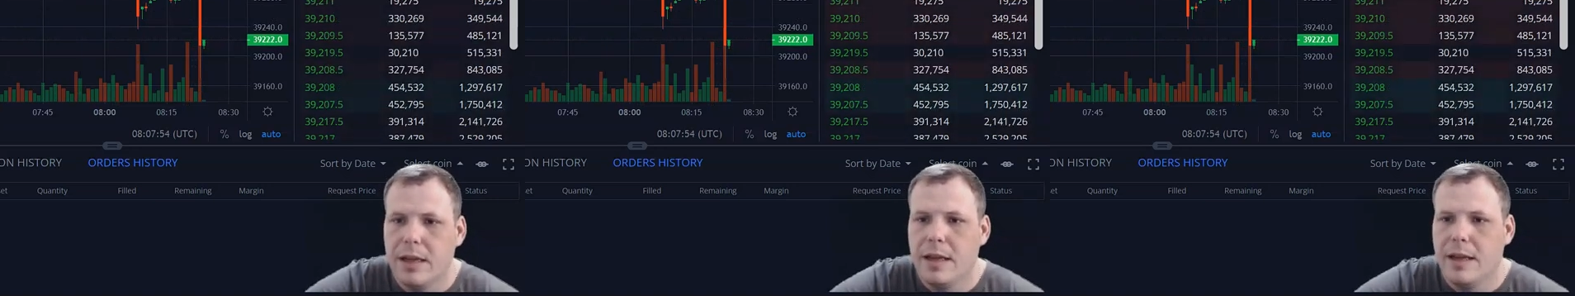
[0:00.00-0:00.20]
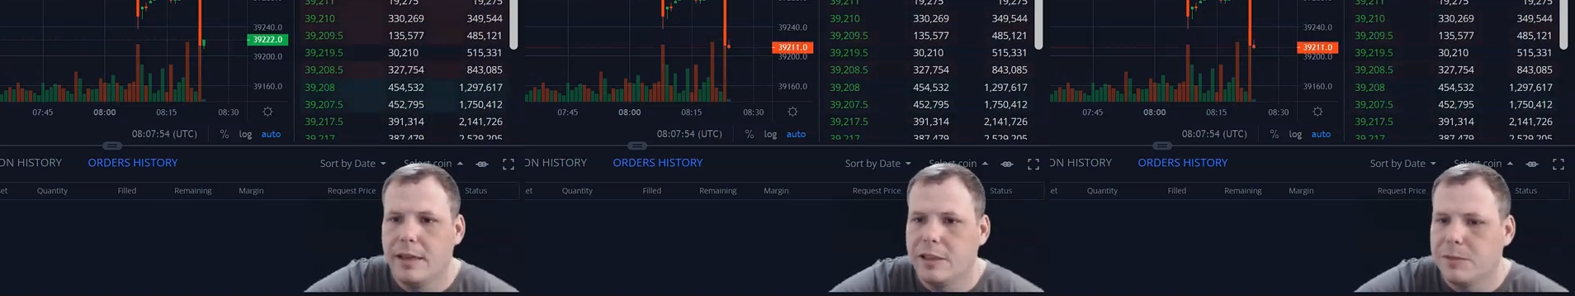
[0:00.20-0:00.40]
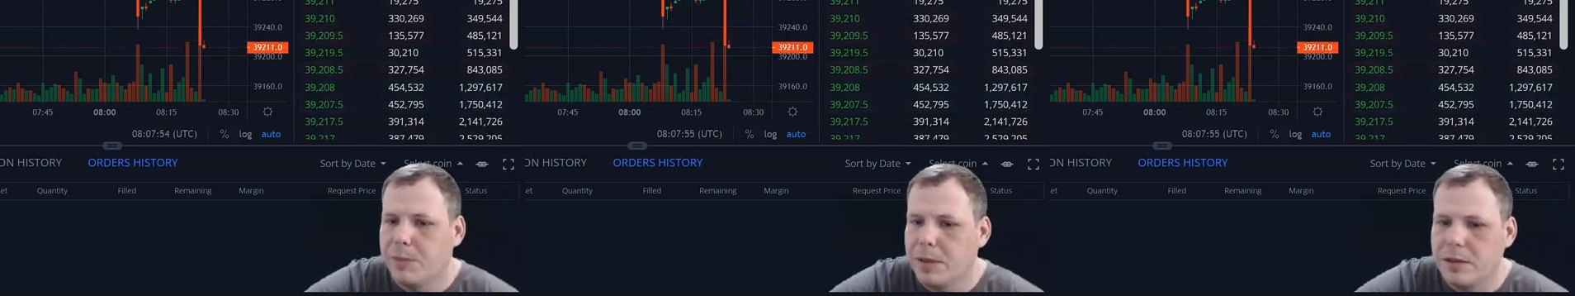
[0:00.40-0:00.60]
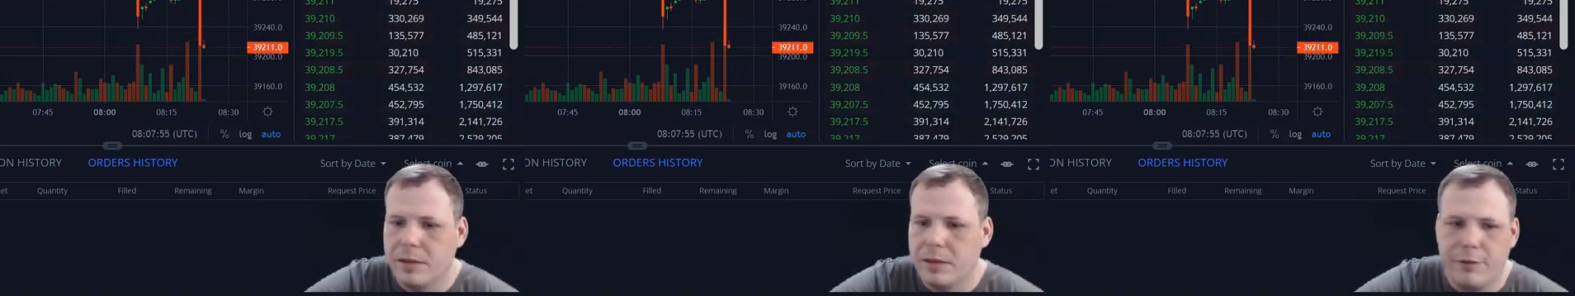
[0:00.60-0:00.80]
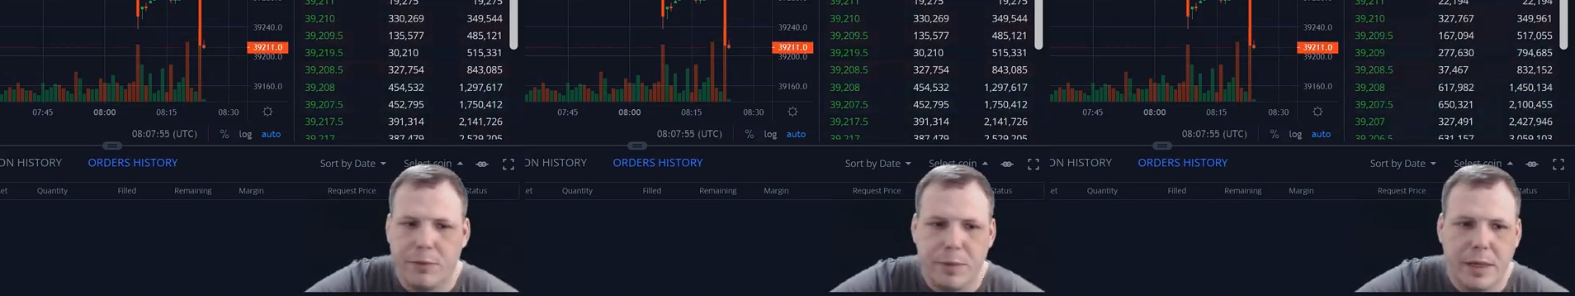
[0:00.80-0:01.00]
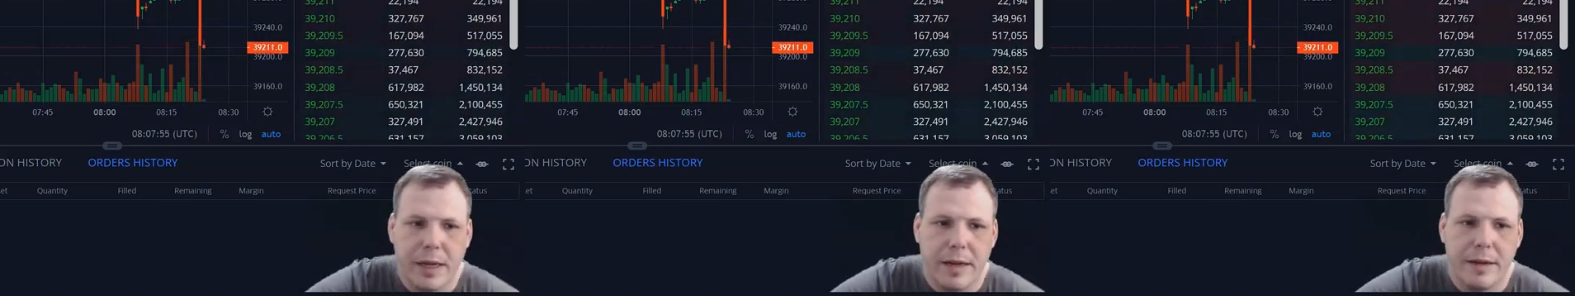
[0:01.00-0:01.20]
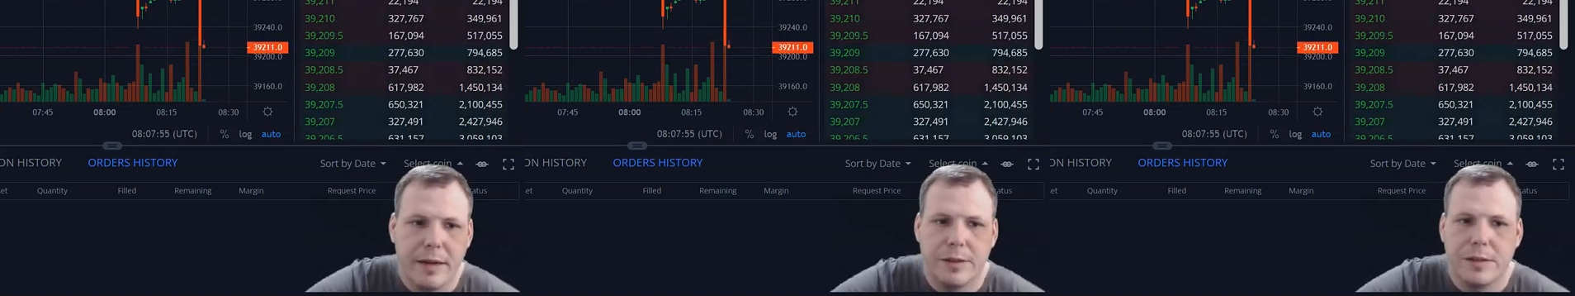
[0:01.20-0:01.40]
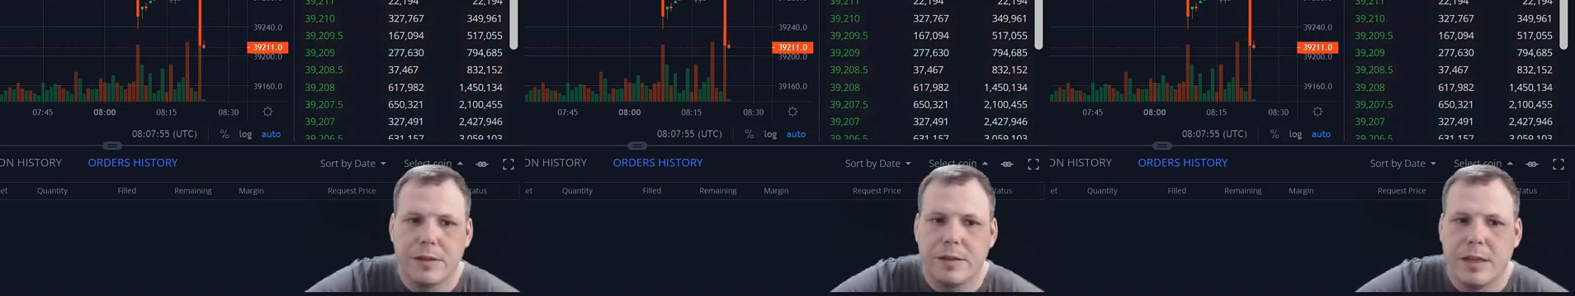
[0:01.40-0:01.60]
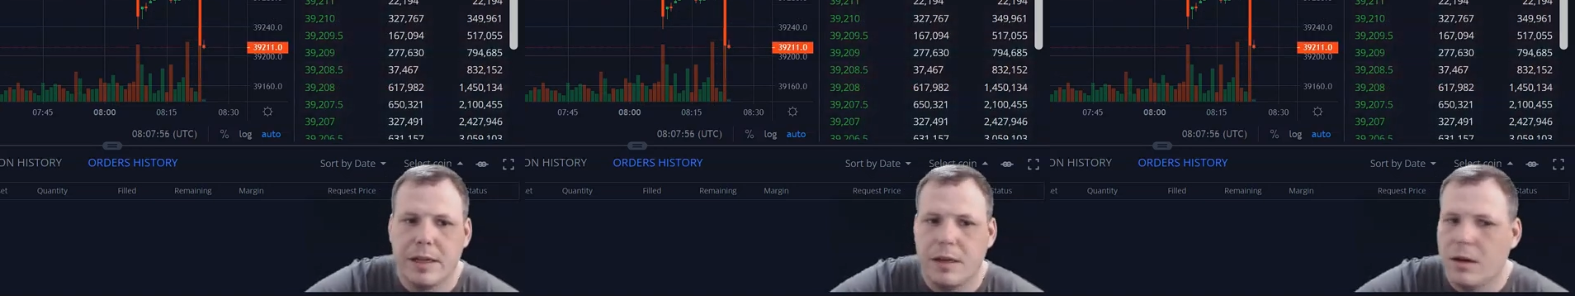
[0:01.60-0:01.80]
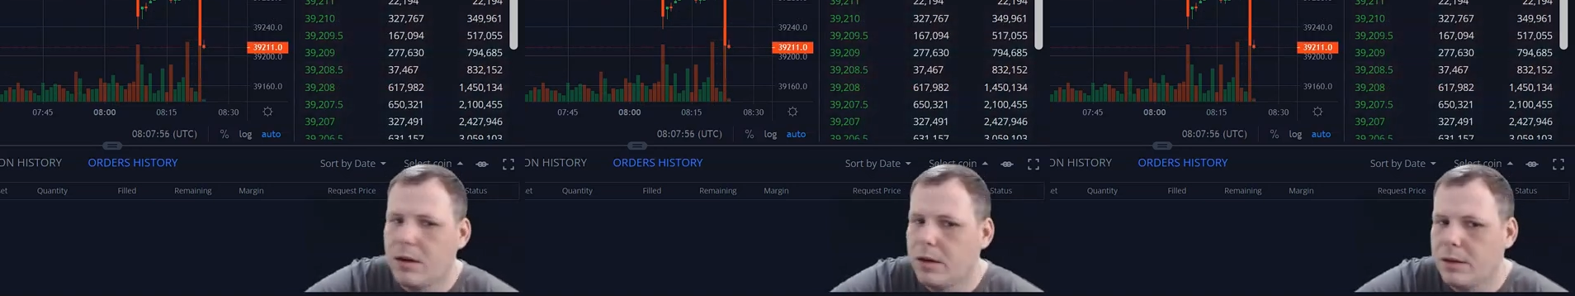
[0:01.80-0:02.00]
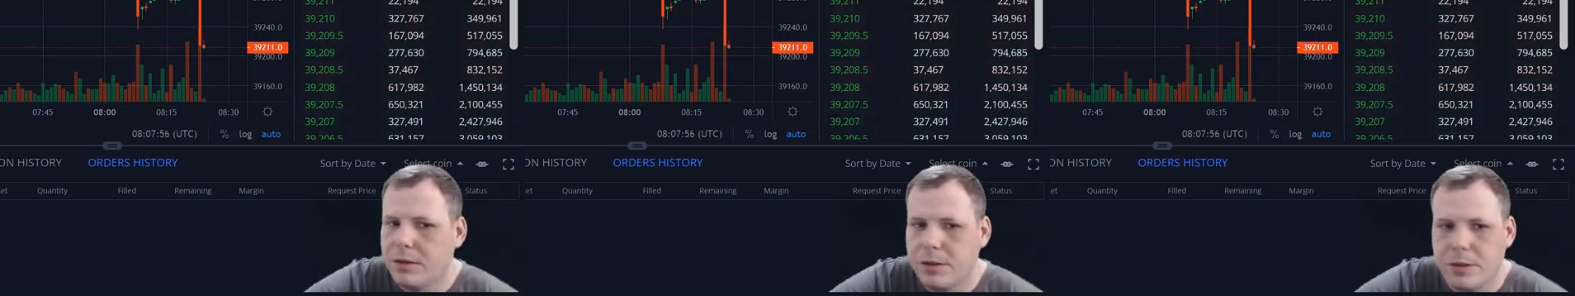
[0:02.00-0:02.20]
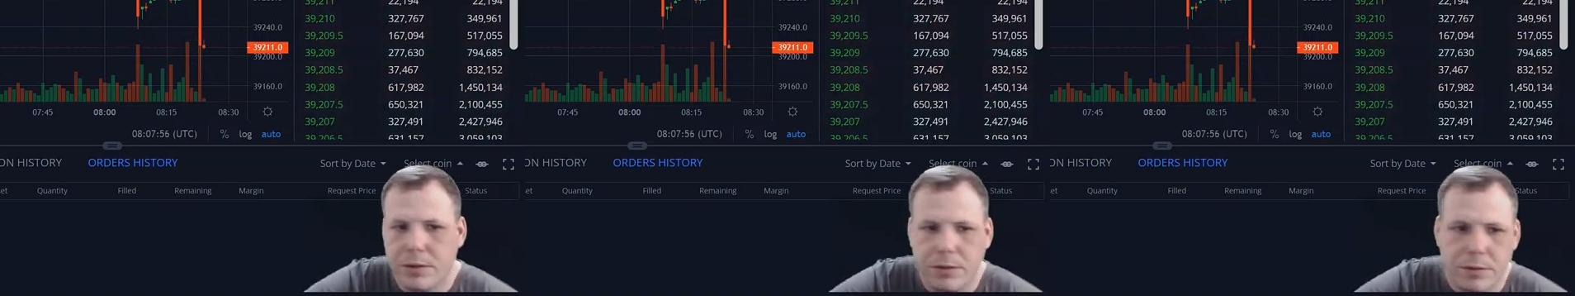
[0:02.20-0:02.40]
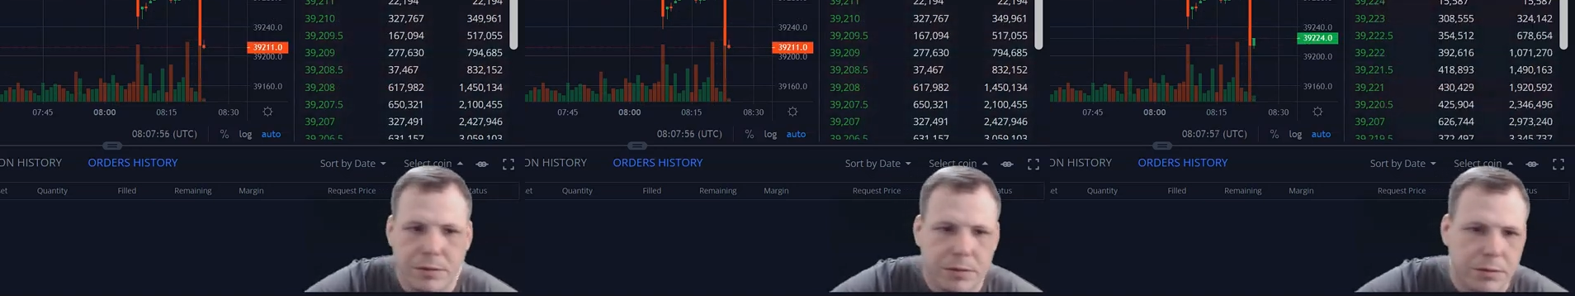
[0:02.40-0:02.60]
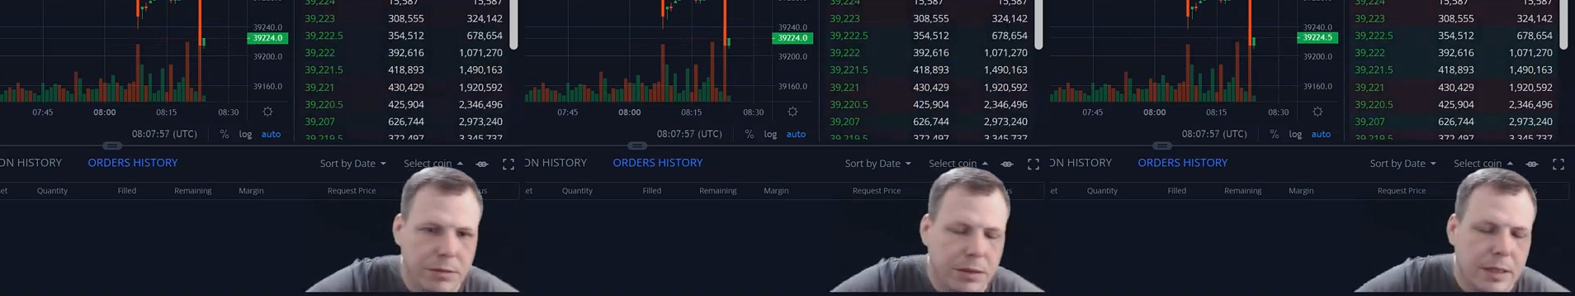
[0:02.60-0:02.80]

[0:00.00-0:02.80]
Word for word: especially for beginners that aren't too